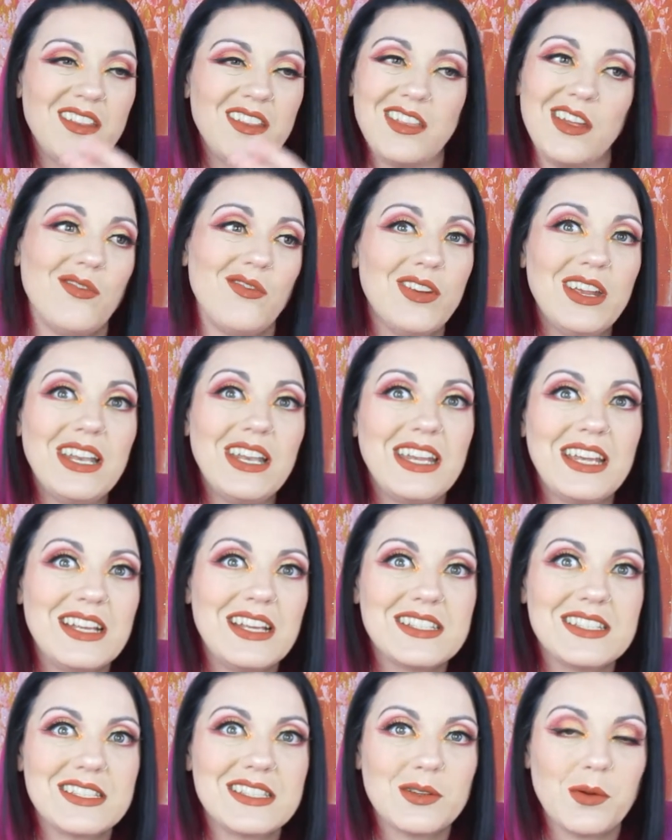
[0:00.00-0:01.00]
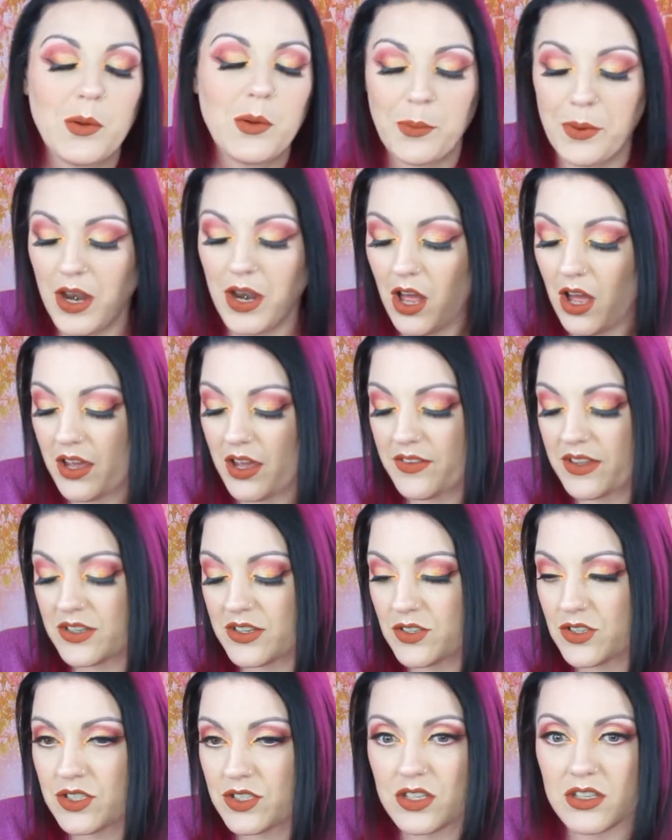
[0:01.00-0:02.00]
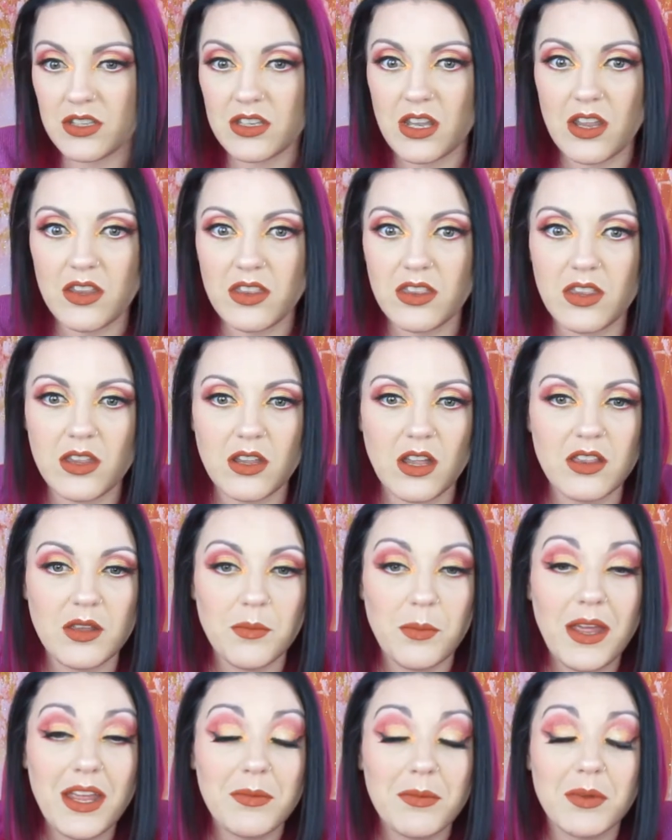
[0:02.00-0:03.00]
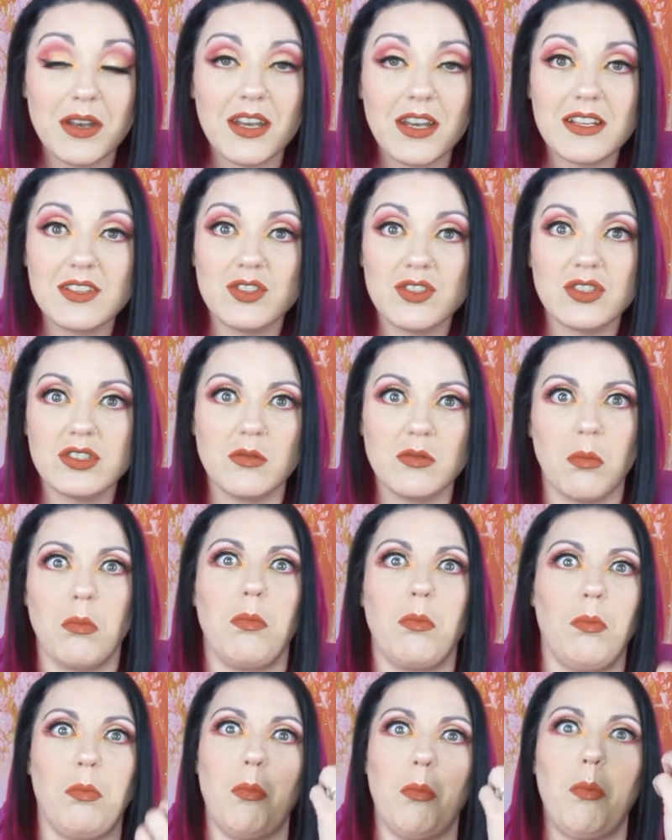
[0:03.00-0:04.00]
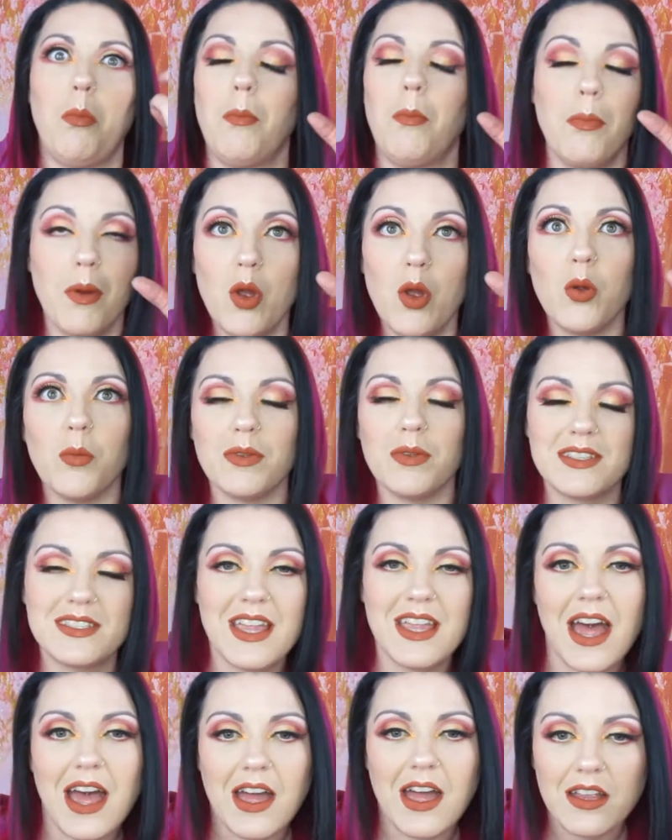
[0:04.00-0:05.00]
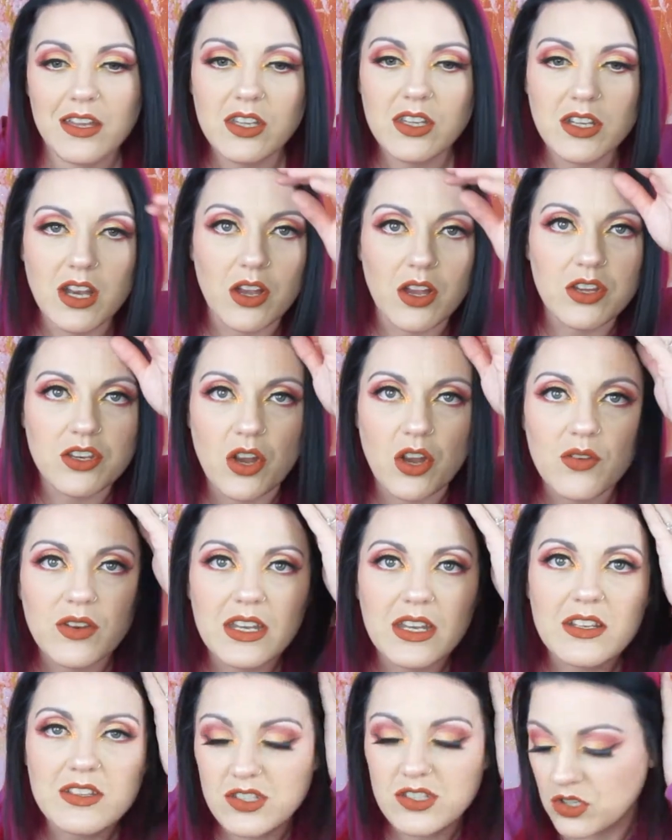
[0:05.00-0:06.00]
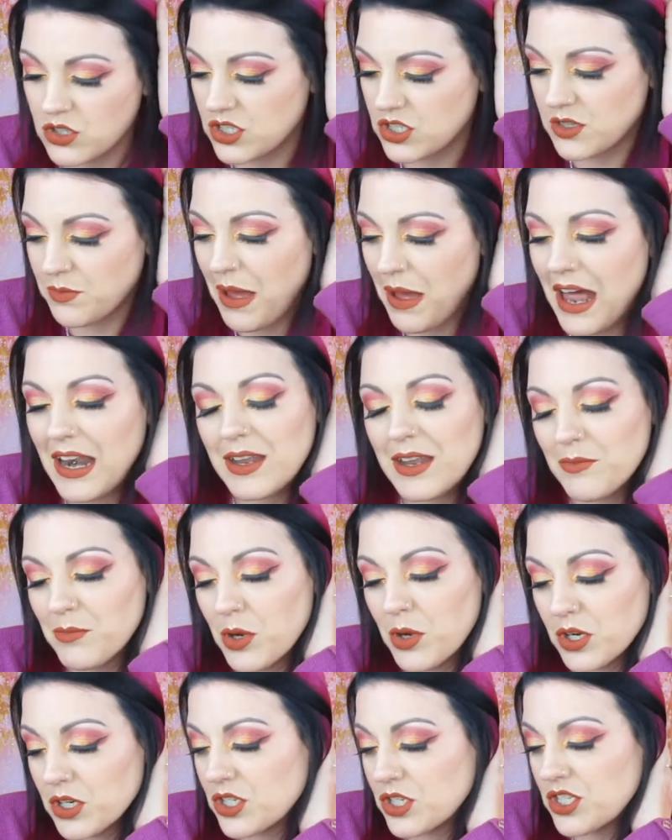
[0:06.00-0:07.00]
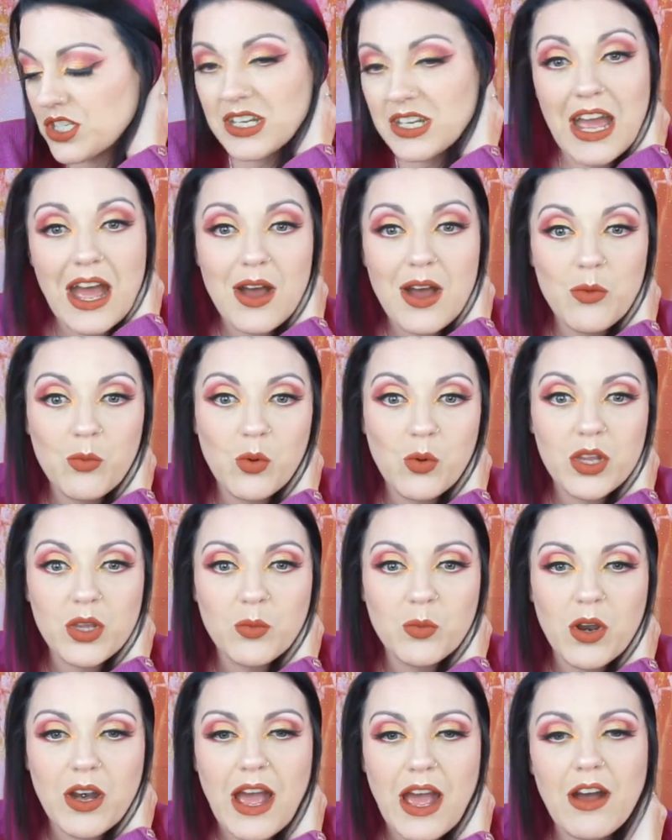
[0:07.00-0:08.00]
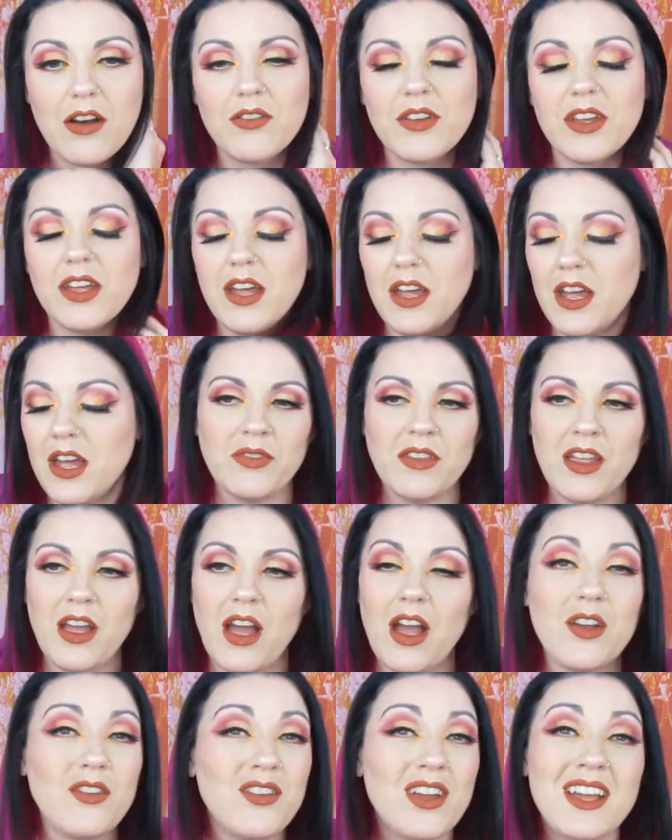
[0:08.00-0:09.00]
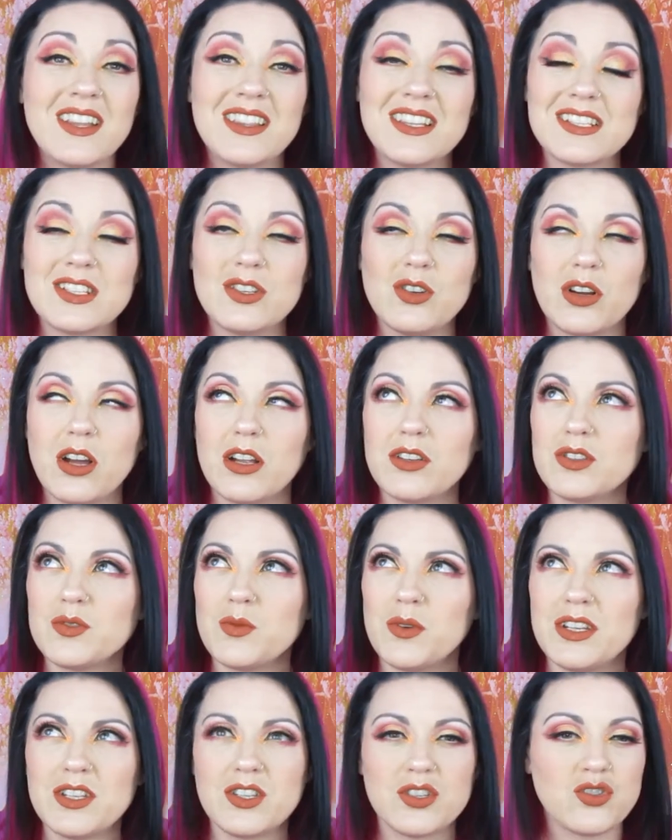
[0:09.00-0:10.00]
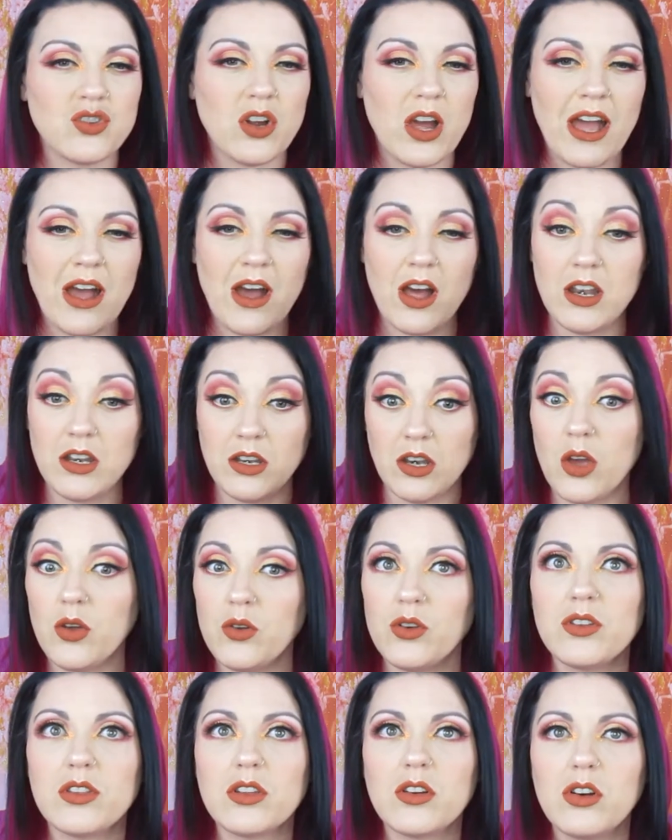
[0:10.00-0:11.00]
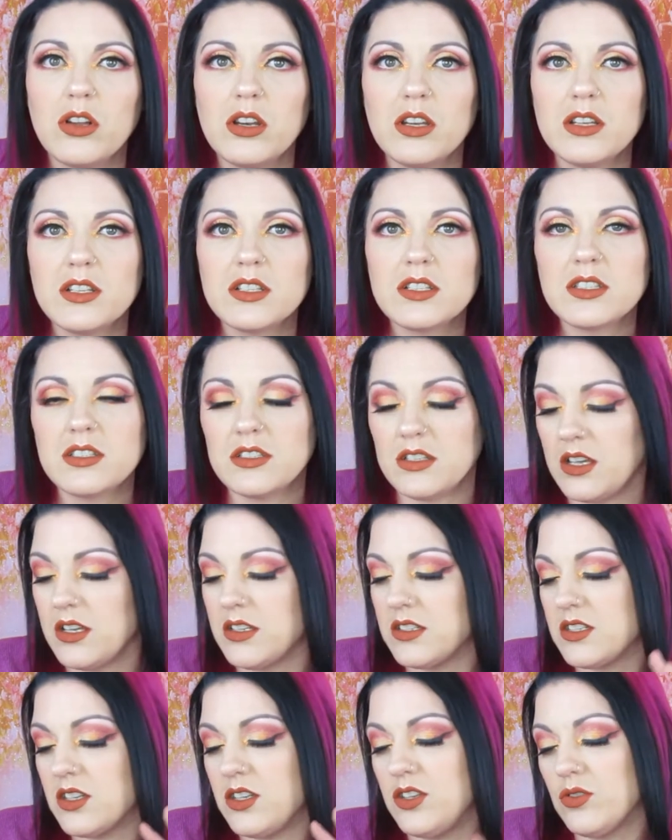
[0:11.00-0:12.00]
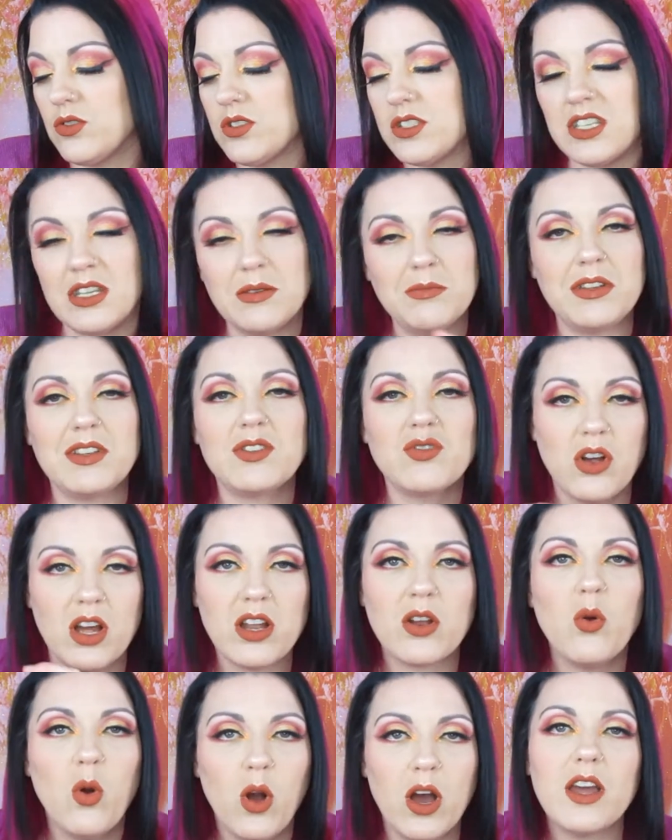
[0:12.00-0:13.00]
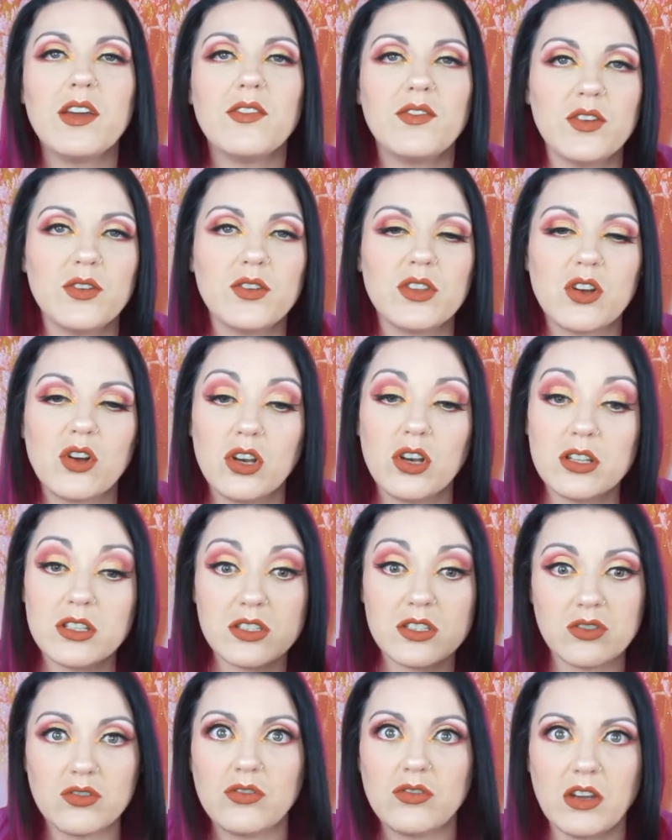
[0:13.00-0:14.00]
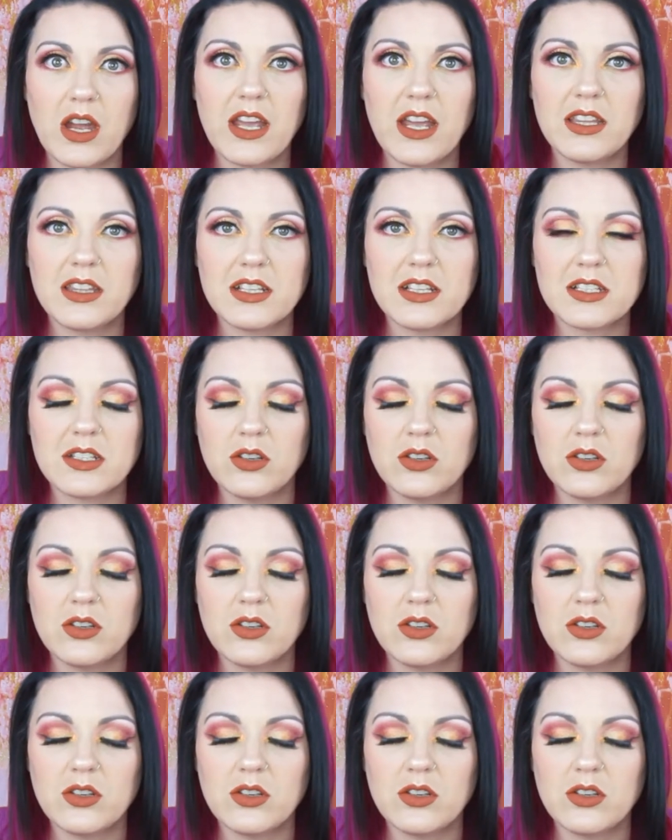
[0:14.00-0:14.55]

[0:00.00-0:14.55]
they're really easy to apply they're just and the pigment is just boom, it's there. You know, you don't need to touch the palette much to get what you want out of it. I created this look, I just wanted to try out a load of the colours. Like, so you'll see me try quite a few of the colours to create this